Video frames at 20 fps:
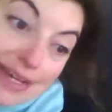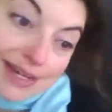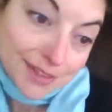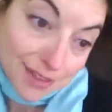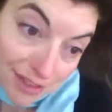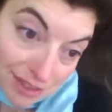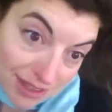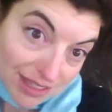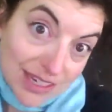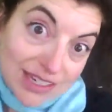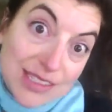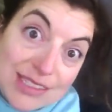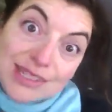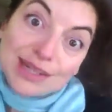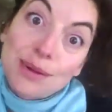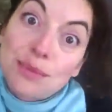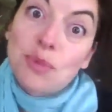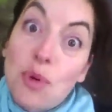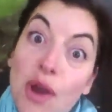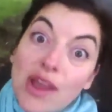other things that
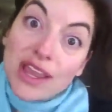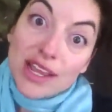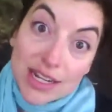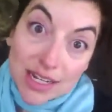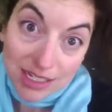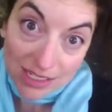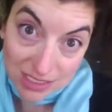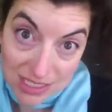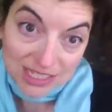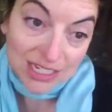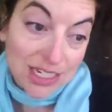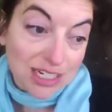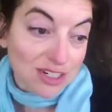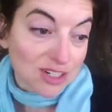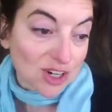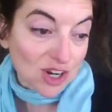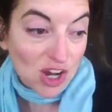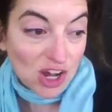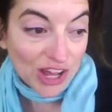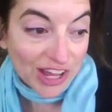I'm waiting to
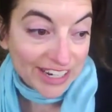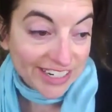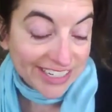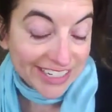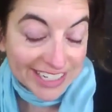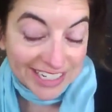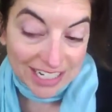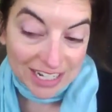hear on.